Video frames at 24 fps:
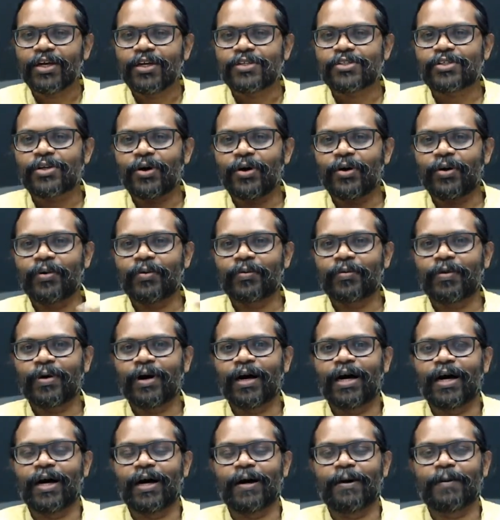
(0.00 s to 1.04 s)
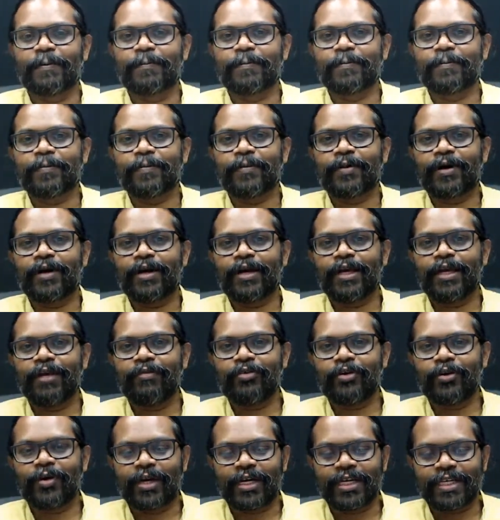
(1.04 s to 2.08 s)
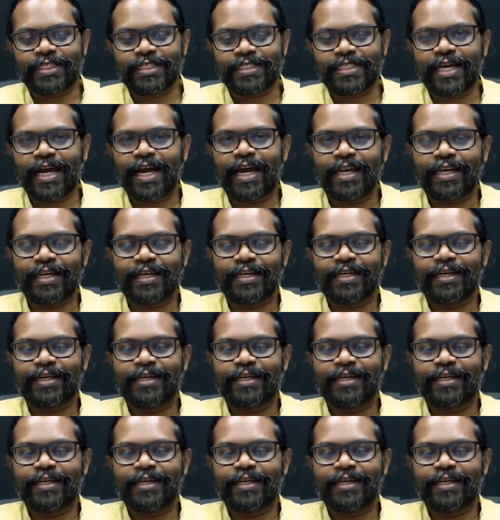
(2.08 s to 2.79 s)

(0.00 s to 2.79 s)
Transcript: So if you understand